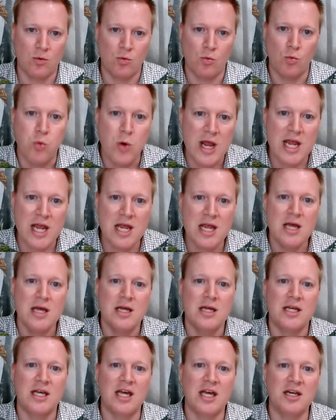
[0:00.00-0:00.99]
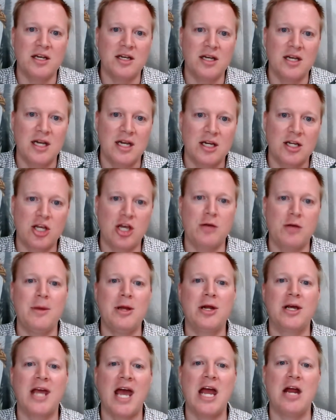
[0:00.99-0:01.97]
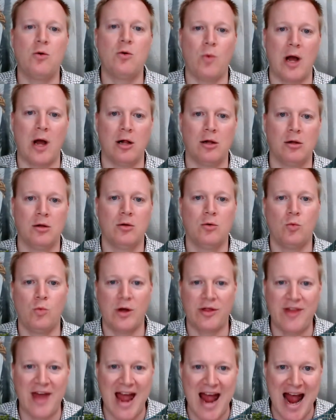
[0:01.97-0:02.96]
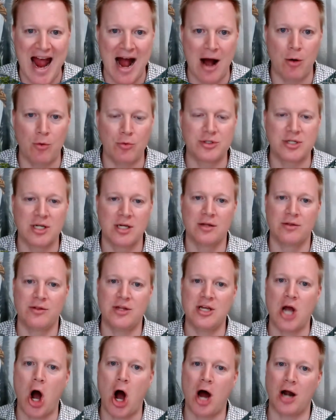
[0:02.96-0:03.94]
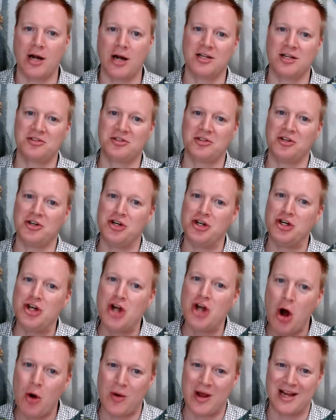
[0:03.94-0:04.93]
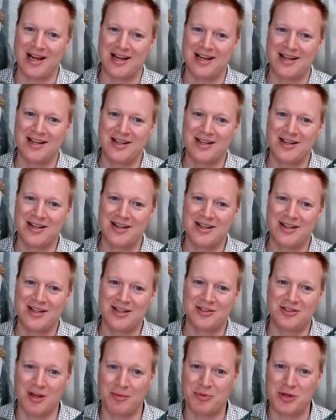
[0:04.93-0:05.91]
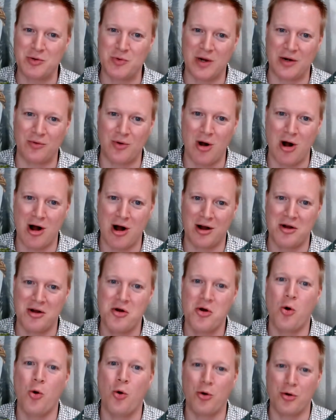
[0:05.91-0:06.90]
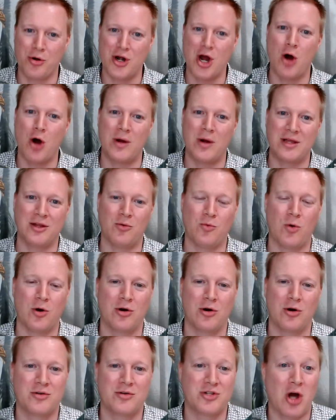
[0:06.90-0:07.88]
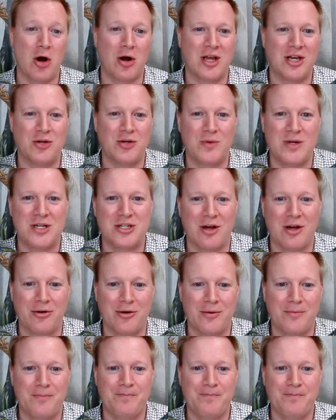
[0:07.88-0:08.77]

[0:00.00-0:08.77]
we can communicate well without the audience knowing something went wrong or knowing that we're talking to each other.